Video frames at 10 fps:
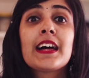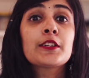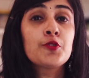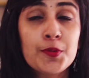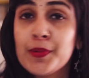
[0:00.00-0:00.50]

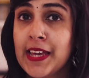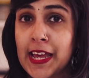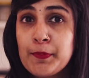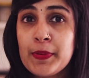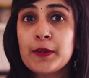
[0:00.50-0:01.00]
that could be
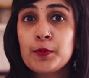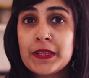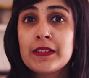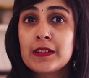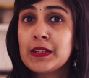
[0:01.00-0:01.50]
helping
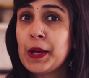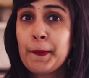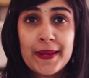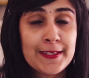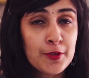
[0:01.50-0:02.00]
with the
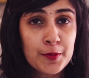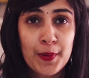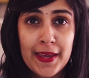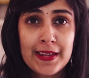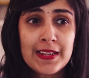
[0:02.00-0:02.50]
menstrual
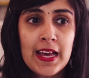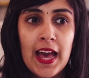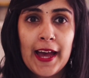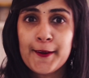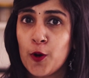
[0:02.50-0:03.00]
pain.
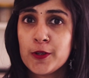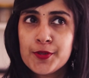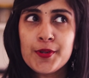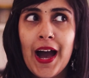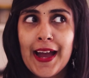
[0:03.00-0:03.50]
And
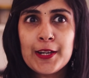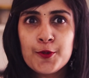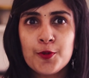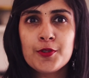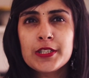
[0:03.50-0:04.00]
also I
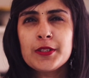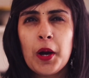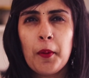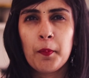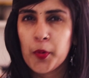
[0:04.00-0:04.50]
don't
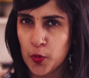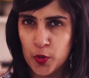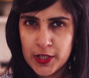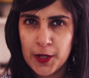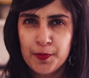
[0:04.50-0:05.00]

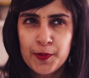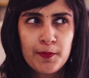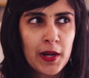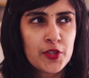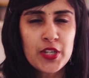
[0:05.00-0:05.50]
bloat up
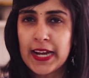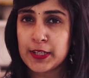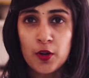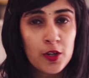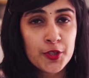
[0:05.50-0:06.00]
much
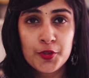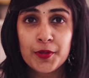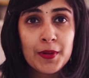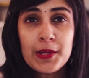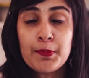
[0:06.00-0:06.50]
at all
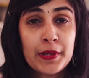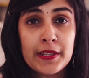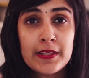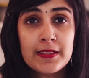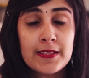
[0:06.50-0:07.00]
during my
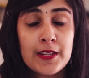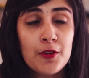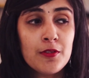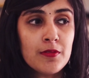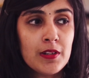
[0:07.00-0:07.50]
periods
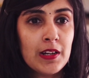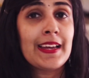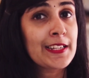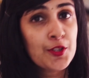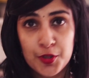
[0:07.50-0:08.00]
now.
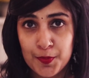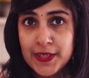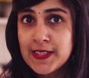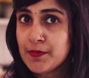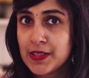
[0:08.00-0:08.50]
It could
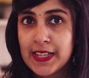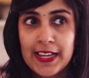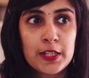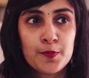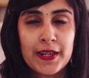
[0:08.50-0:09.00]
be something
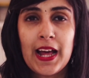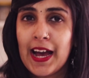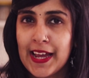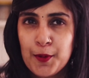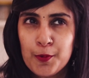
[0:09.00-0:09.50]
else, but
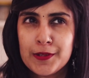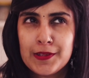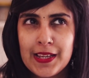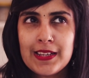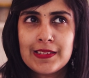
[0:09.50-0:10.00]
I would
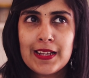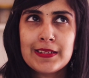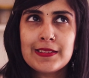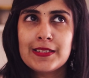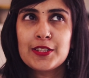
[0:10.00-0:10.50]
think
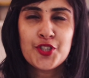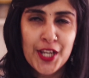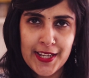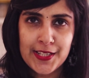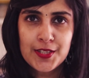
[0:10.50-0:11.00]
that the
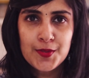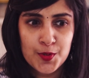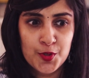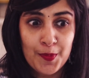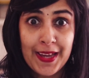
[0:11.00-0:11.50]

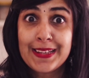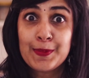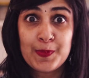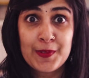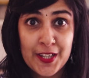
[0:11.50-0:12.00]
change to
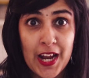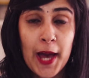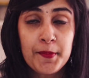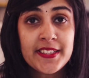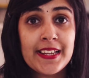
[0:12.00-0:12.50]
my
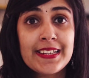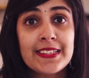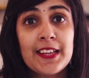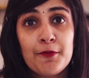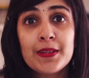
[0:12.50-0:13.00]
cramps at
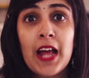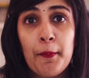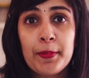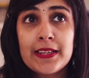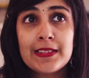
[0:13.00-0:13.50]
least have been
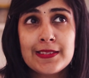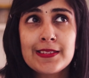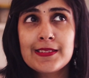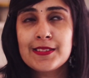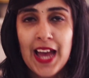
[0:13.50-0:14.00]
happening
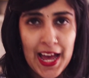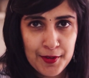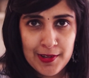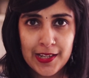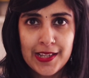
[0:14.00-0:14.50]
since
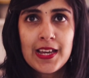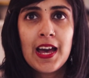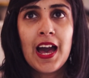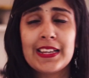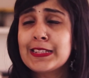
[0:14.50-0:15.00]
January.
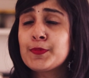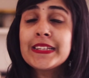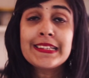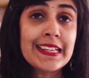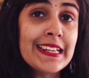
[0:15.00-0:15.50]
It's
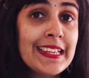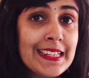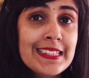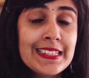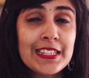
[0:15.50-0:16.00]
been really
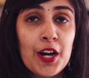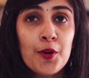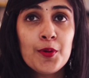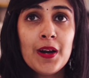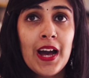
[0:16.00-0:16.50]
easy
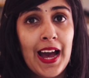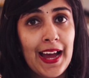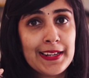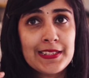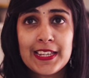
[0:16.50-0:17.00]
now,
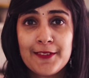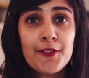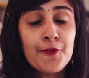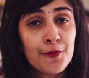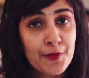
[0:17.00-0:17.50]
and
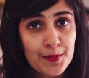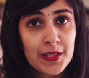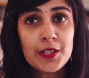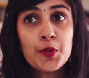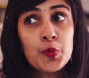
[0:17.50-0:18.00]
even for
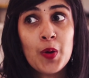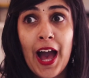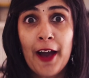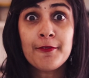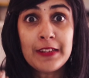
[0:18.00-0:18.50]
women who
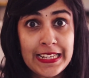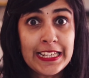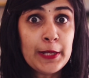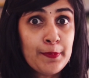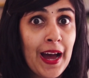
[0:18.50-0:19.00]
have
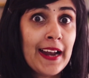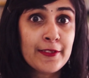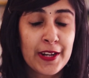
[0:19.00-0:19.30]
really bad